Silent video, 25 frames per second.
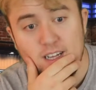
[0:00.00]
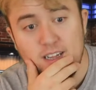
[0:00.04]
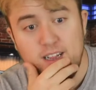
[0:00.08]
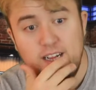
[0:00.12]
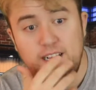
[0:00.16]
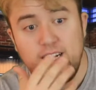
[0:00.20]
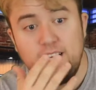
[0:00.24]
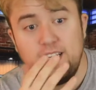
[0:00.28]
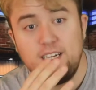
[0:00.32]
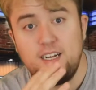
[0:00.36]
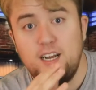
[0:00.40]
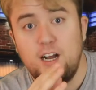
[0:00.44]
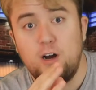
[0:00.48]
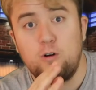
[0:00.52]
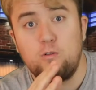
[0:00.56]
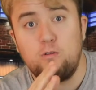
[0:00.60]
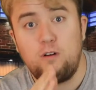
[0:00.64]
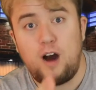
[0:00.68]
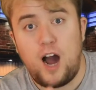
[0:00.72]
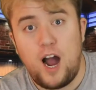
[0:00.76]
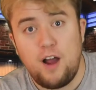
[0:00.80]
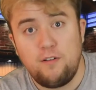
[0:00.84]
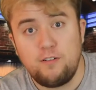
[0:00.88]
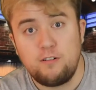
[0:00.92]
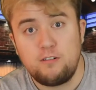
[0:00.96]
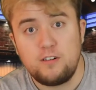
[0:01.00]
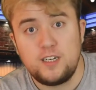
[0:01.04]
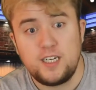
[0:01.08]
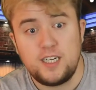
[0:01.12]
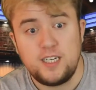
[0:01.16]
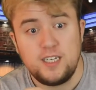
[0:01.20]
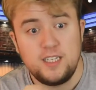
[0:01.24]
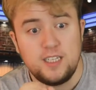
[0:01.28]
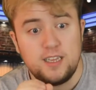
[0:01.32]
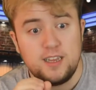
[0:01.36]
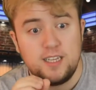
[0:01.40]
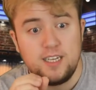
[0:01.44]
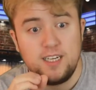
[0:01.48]
This is a
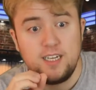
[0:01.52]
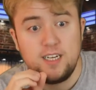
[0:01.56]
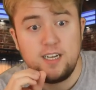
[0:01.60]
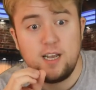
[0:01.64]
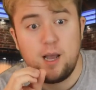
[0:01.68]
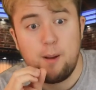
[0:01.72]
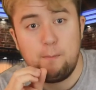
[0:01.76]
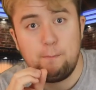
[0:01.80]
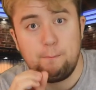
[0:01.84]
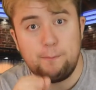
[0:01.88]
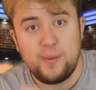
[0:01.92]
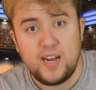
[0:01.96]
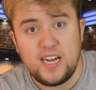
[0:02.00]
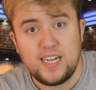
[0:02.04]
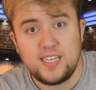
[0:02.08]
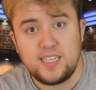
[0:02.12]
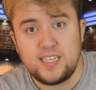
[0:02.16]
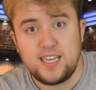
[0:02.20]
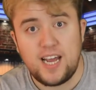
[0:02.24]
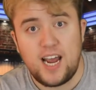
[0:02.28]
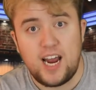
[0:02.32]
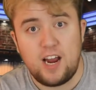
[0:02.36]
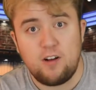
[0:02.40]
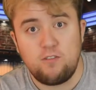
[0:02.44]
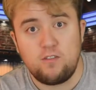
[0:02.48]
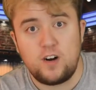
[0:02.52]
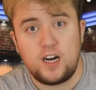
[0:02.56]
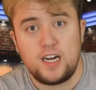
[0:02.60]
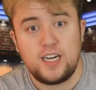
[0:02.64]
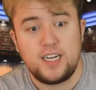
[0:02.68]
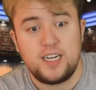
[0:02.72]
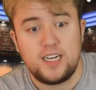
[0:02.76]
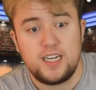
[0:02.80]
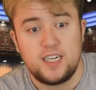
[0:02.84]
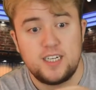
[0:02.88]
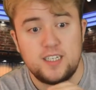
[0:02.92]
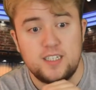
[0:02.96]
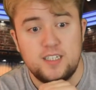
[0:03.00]
rivalry. This is a big game right
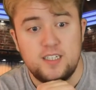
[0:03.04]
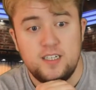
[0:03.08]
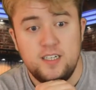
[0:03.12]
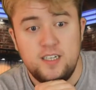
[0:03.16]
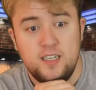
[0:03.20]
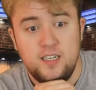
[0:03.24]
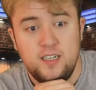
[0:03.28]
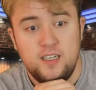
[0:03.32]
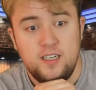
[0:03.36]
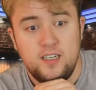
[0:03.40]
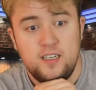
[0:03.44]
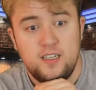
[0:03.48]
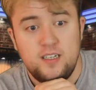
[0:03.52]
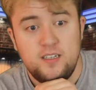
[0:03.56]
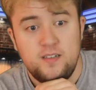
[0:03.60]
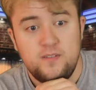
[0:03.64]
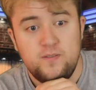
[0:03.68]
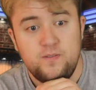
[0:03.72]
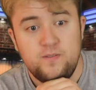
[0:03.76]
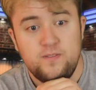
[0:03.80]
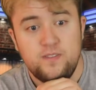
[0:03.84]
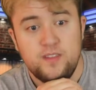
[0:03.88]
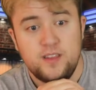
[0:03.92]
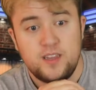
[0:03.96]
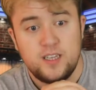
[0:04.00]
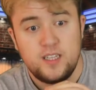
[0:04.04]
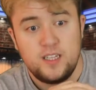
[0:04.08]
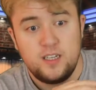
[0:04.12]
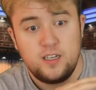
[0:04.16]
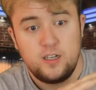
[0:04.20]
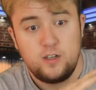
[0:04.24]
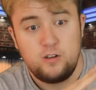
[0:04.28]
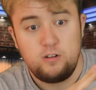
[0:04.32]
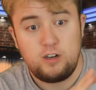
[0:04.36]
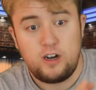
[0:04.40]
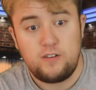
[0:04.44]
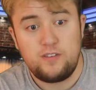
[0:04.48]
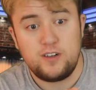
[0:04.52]
here.
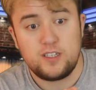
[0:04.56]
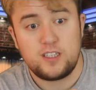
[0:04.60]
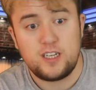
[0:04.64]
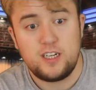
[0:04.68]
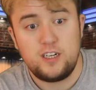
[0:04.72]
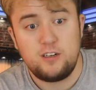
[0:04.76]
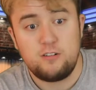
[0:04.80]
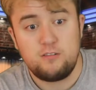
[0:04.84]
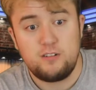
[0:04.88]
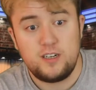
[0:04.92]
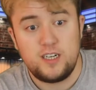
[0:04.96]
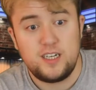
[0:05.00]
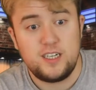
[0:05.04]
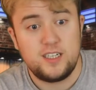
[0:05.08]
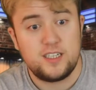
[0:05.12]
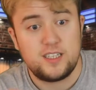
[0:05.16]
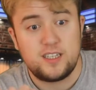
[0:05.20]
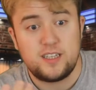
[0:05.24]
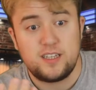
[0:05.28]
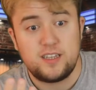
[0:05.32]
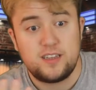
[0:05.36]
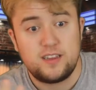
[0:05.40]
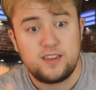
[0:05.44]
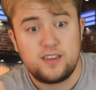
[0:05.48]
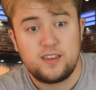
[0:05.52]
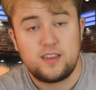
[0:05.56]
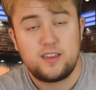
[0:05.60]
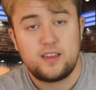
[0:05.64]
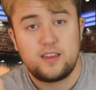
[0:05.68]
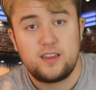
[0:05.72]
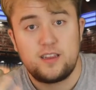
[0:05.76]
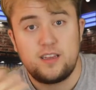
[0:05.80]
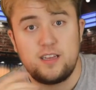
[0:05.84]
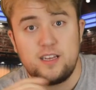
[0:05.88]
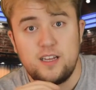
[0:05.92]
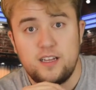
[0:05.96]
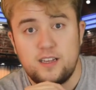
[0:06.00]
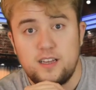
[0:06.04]
Whoever's gonna win
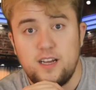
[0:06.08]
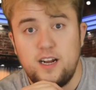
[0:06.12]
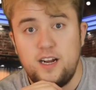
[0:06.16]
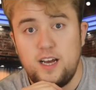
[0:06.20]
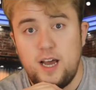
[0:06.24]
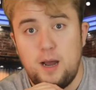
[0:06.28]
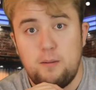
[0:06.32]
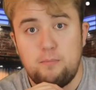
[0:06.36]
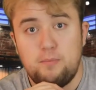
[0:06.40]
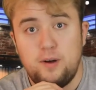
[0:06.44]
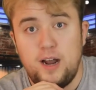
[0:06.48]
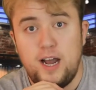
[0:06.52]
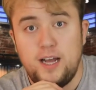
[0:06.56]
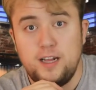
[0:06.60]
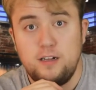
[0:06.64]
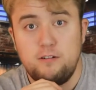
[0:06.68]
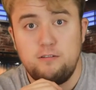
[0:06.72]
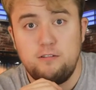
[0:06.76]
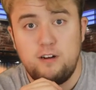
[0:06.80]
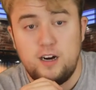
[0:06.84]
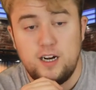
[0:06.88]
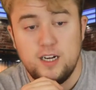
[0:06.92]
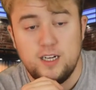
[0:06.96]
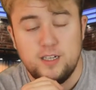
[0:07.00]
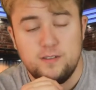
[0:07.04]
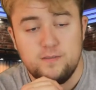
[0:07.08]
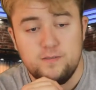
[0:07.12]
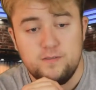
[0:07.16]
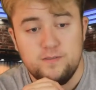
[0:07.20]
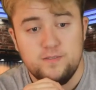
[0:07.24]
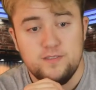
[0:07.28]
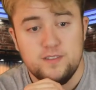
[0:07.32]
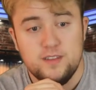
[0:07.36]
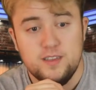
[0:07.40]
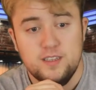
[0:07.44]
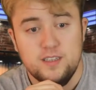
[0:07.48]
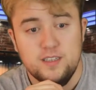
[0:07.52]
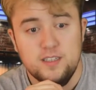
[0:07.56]
is gonna have Brandon White
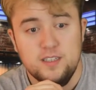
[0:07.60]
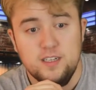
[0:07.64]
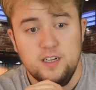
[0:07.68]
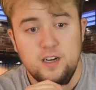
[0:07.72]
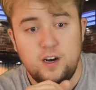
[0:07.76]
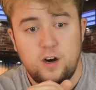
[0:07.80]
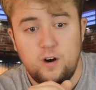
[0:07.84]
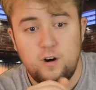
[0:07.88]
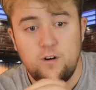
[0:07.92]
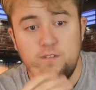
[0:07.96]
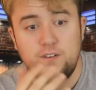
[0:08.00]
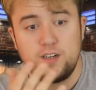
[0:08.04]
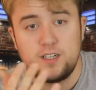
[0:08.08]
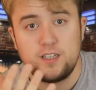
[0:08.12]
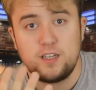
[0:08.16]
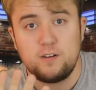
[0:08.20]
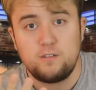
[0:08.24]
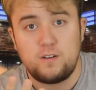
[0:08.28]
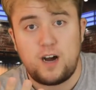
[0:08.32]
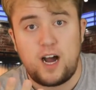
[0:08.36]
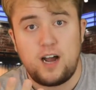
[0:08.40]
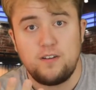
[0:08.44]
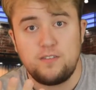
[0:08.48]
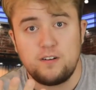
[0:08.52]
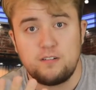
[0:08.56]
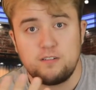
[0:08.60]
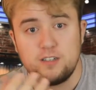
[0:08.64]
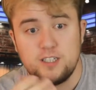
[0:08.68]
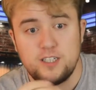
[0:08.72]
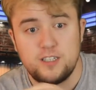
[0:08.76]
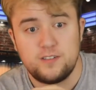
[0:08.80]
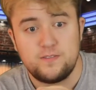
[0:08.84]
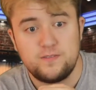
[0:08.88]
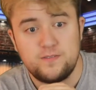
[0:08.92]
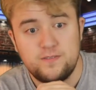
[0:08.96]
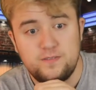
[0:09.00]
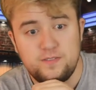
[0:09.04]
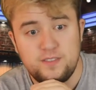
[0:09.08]
over the rivalry.